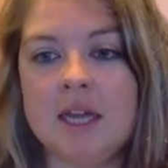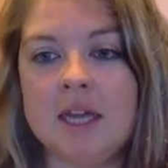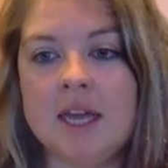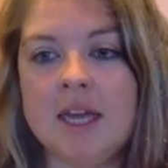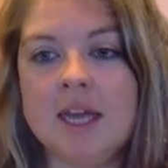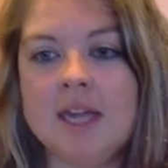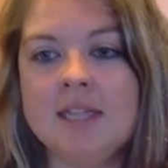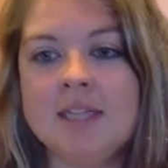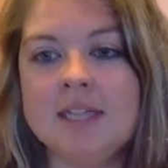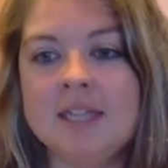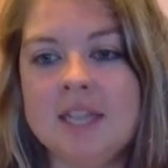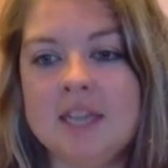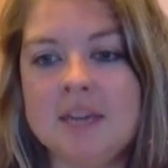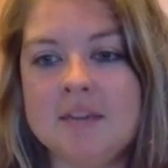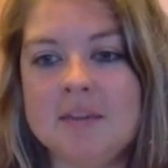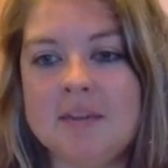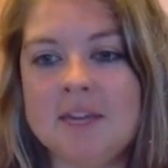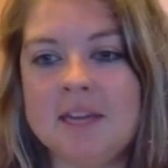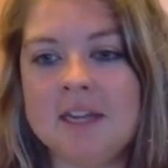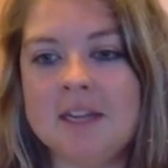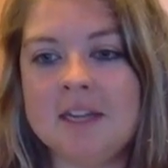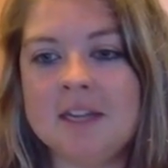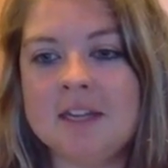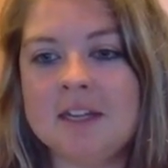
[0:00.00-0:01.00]
Hey,
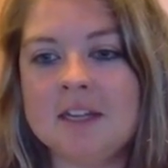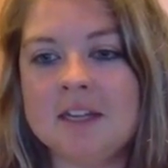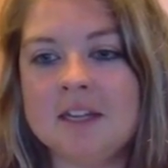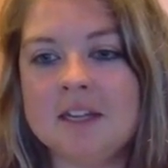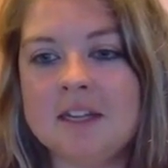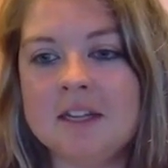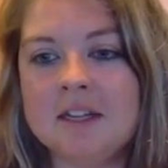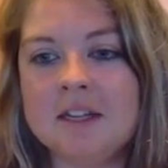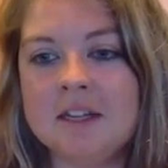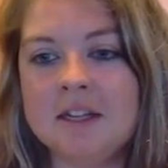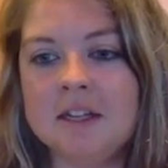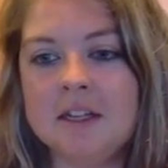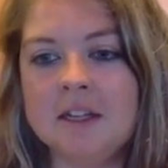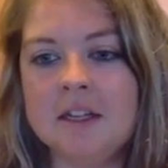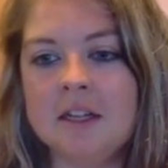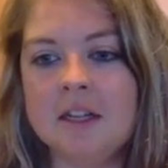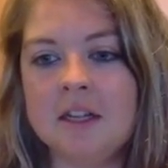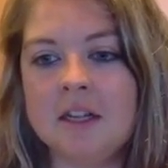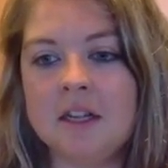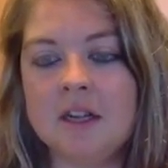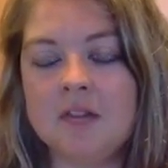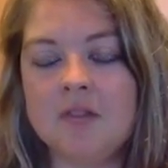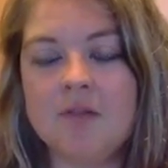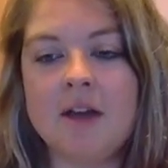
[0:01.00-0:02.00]
Tammy.
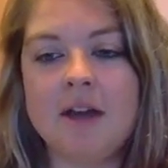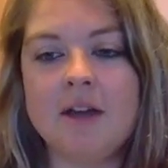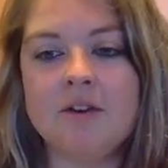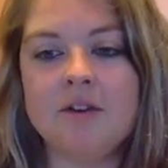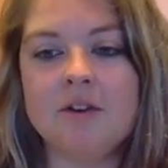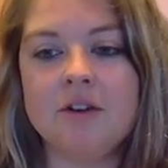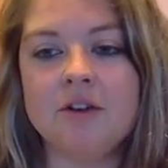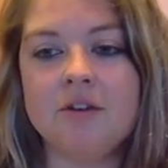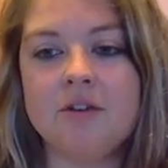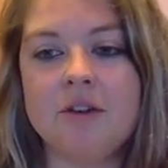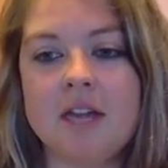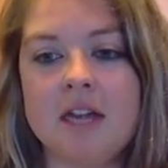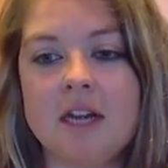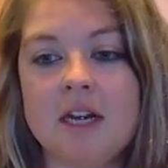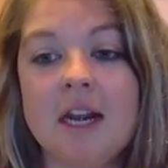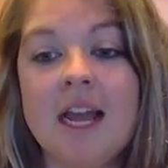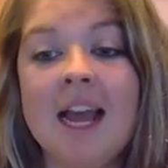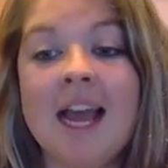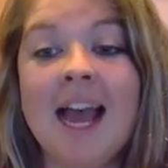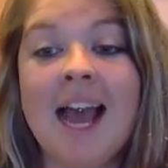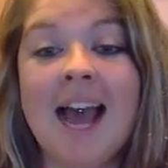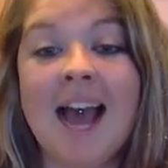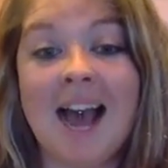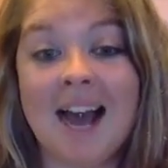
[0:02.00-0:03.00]
Red or green?
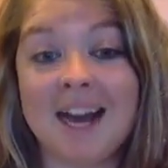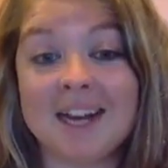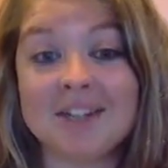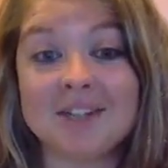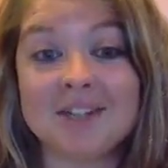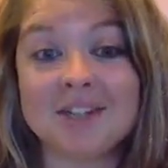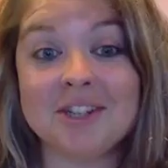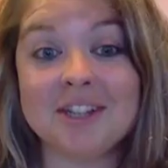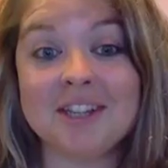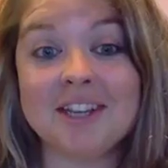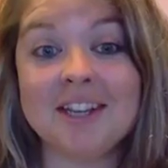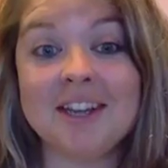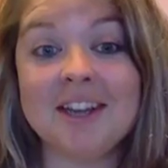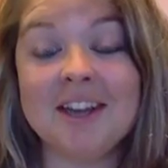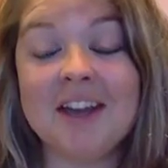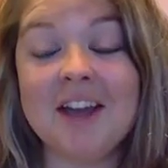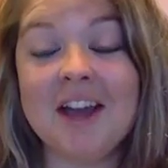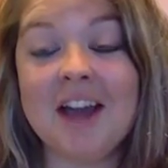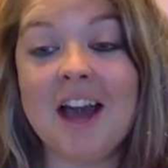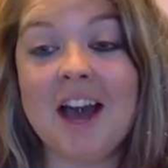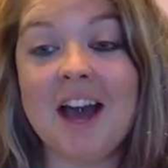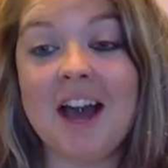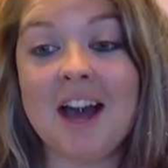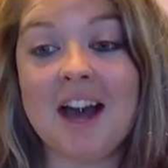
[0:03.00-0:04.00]
Actually,
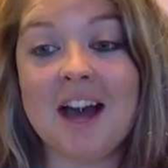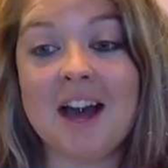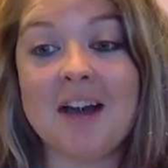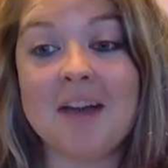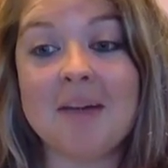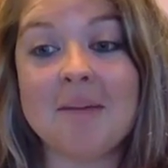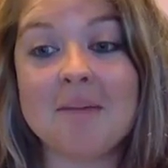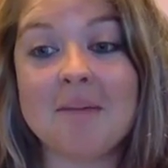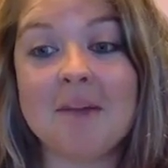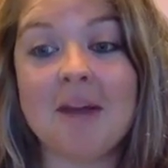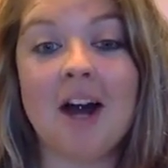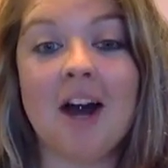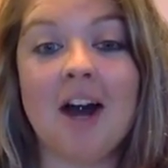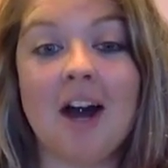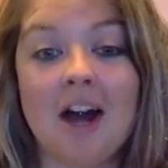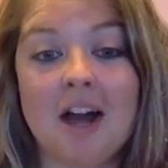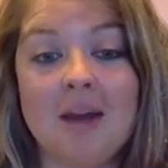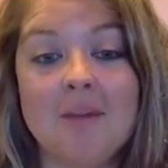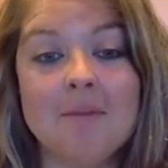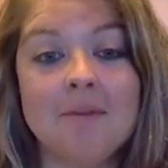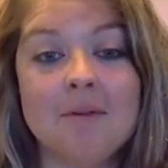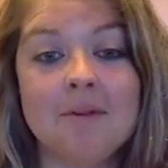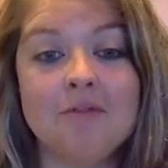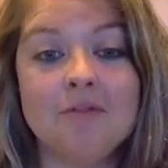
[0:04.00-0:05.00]
I'm
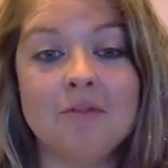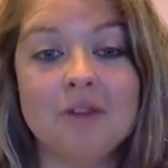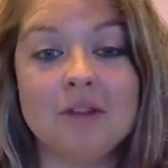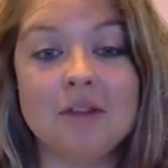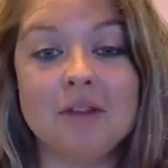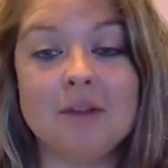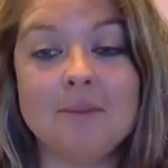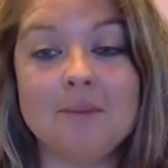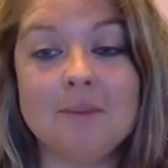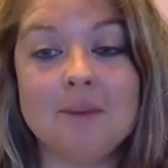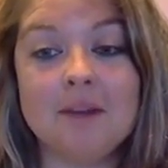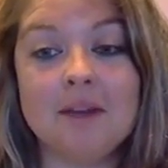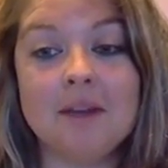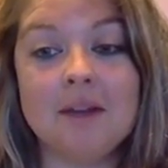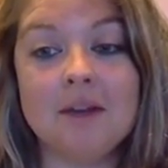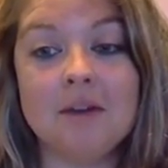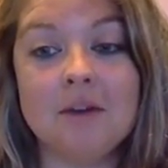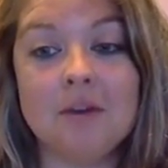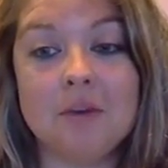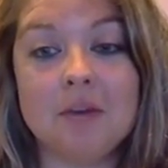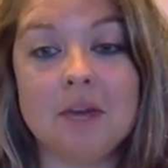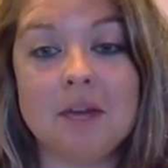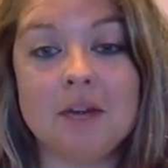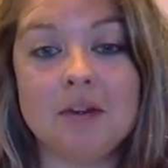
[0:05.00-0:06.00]
a really big
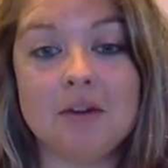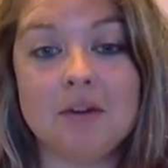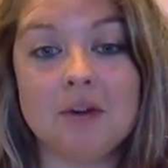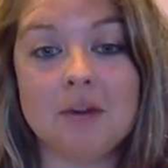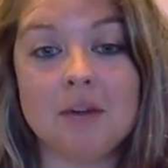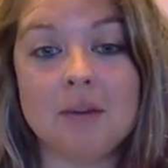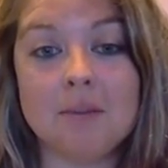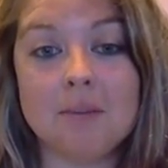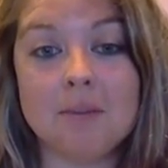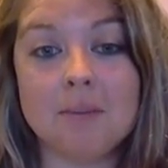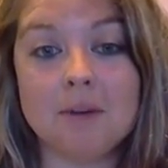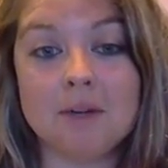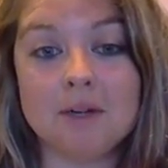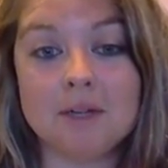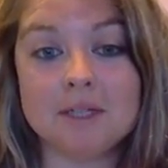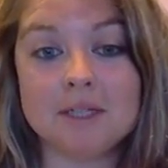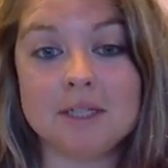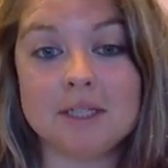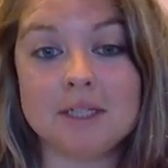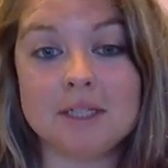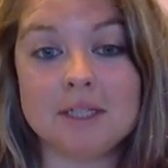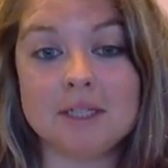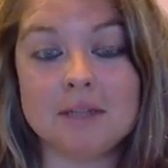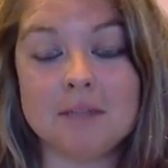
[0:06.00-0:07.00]
green grape
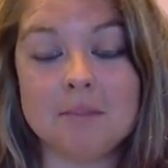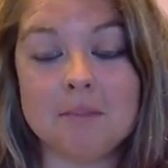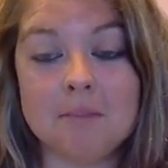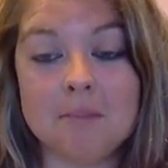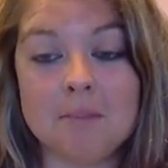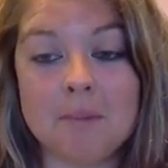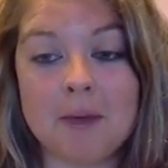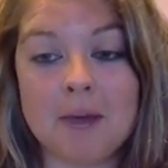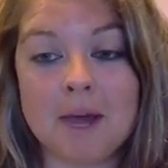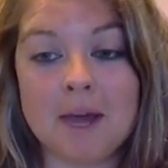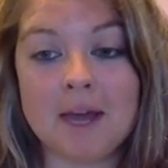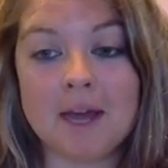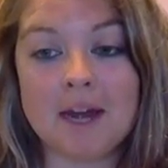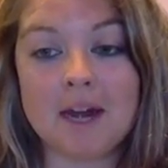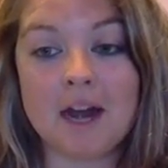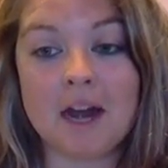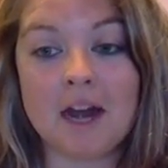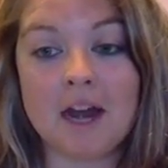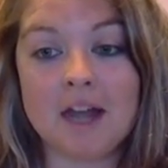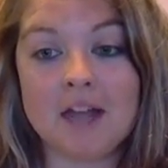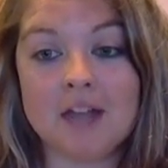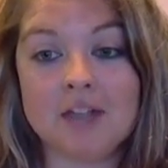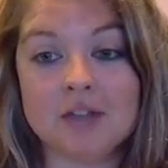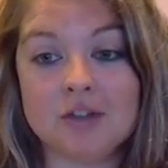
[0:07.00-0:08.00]
person, but
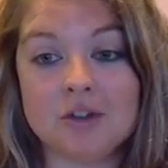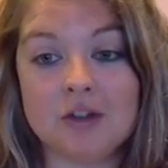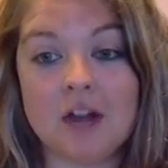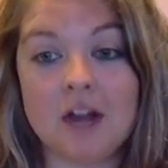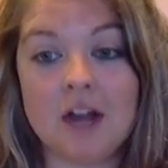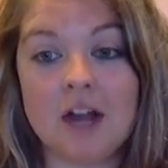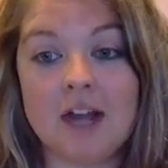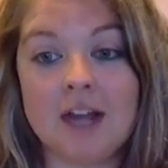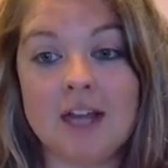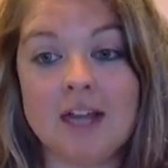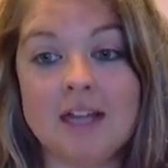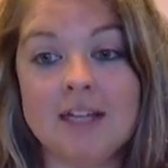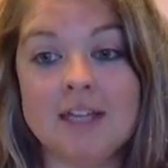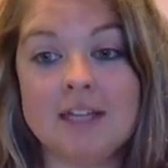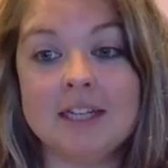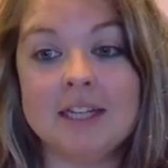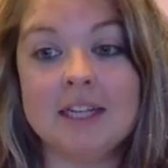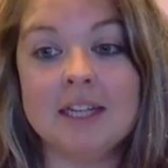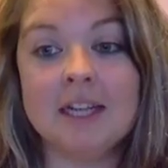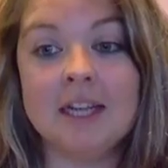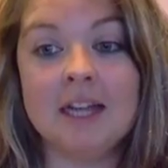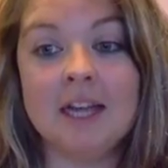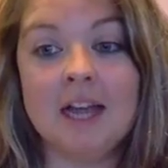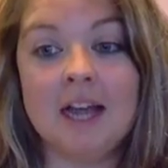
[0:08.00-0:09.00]
I tried
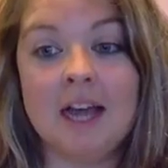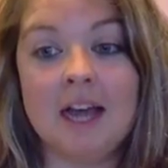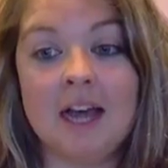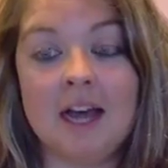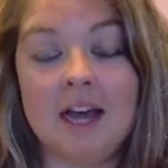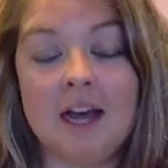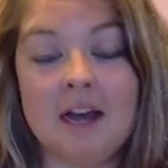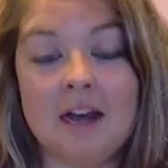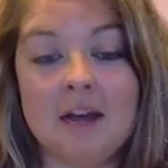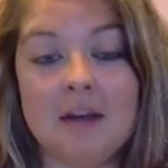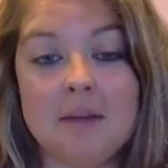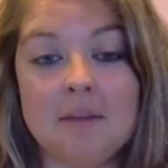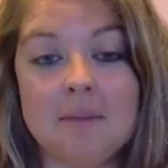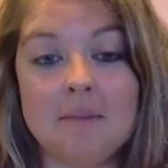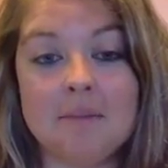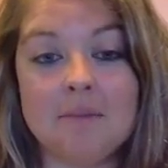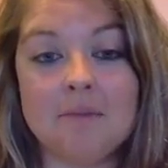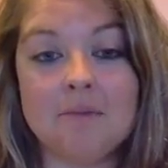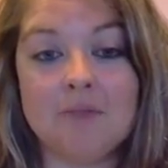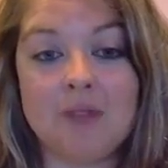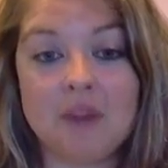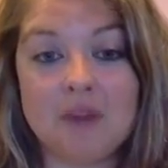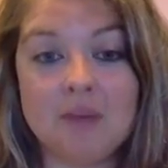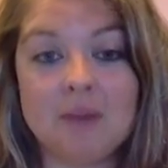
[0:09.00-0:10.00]

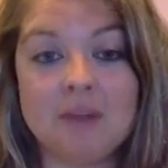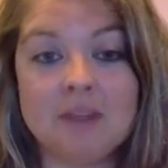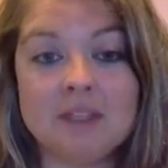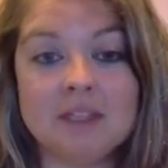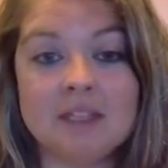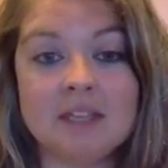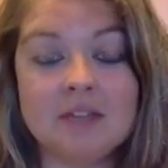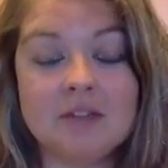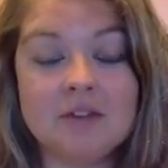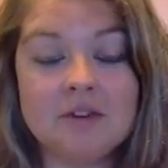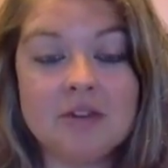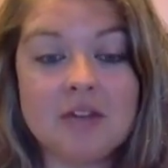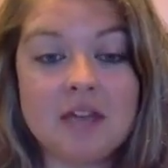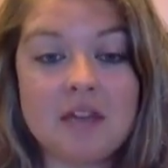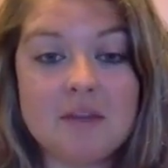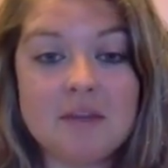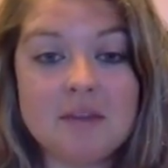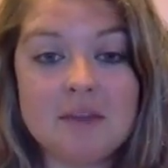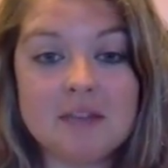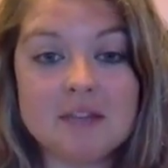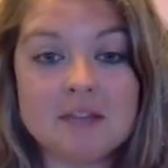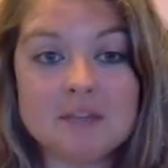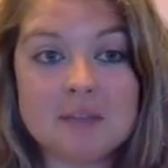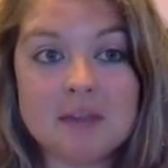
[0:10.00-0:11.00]
red ones the other day
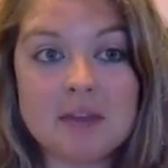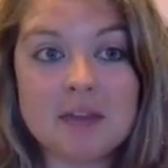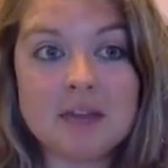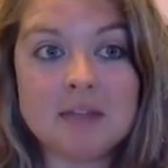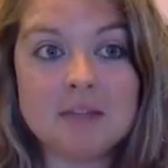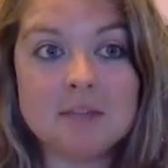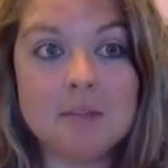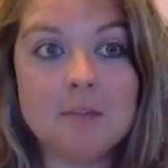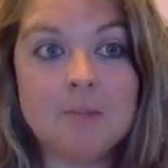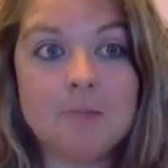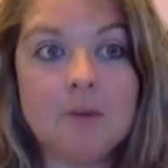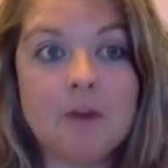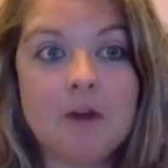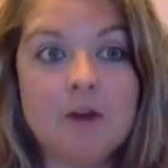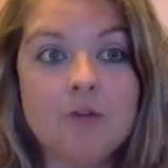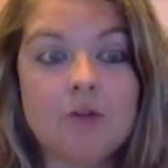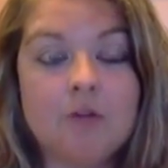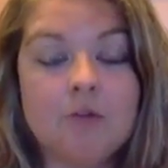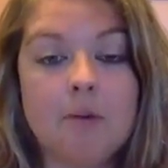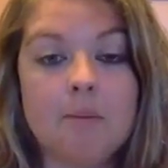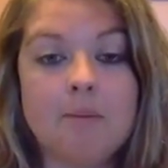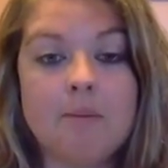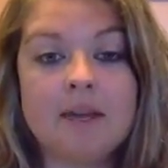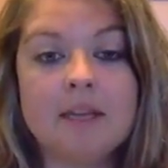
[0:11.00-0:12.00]
because my husband brought
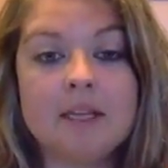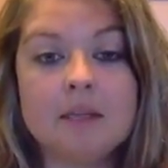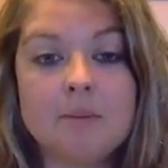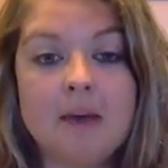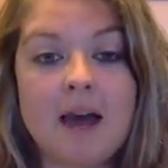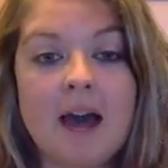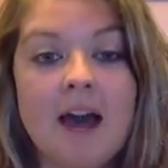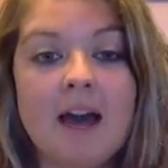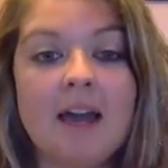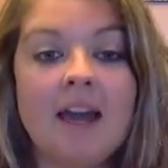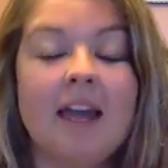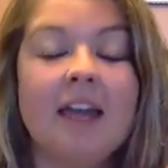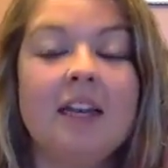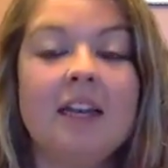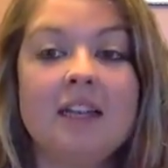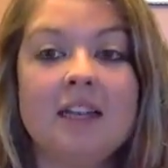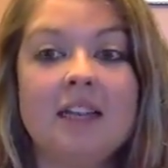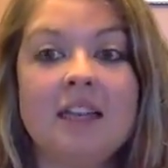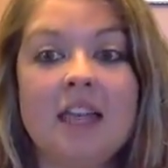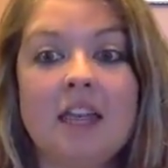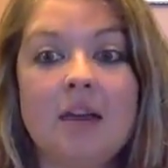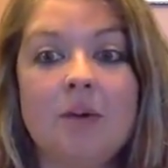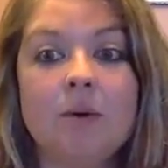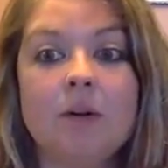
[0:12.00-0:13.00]
home a mix pack
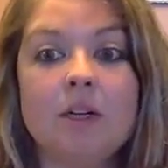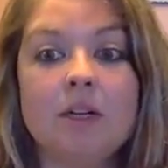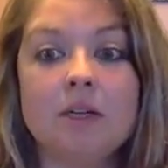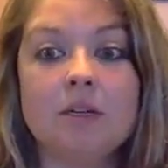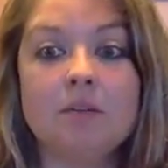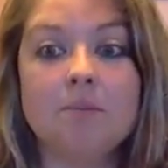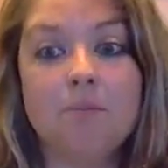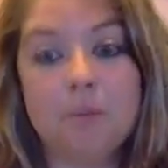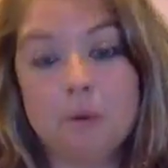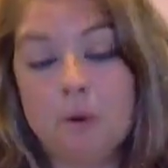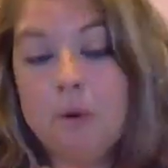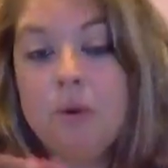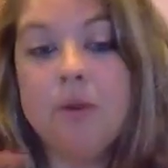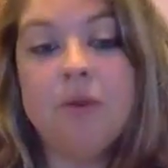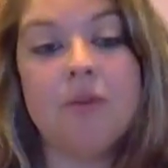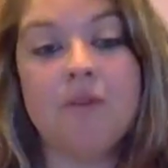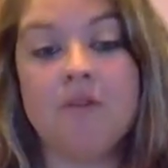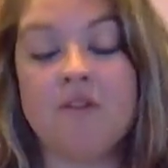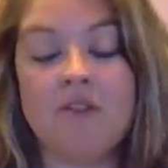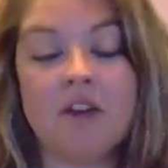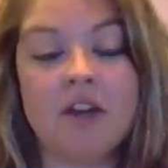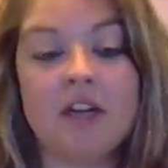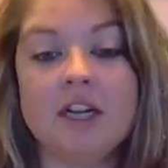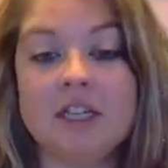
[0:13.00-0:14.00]
and they were both
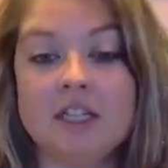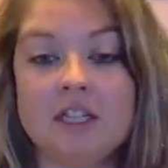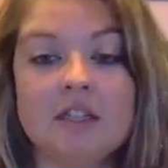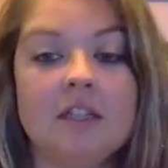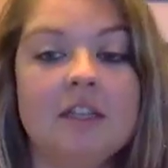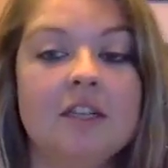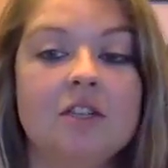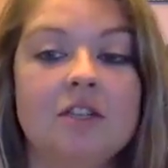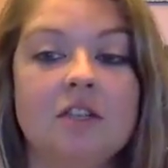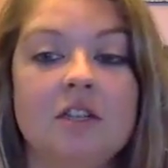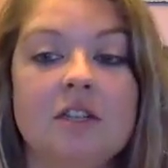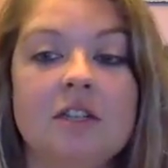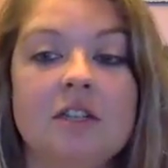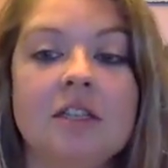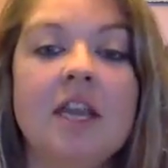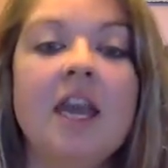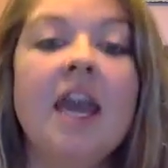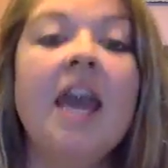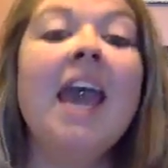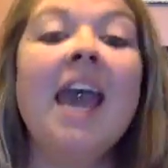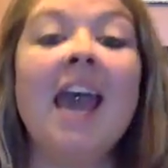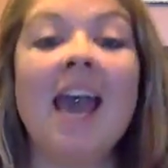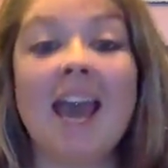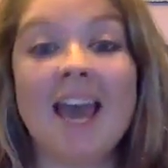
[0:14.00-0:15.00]
very
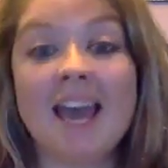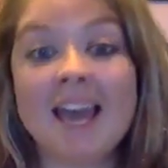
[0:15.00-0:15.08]
delicious.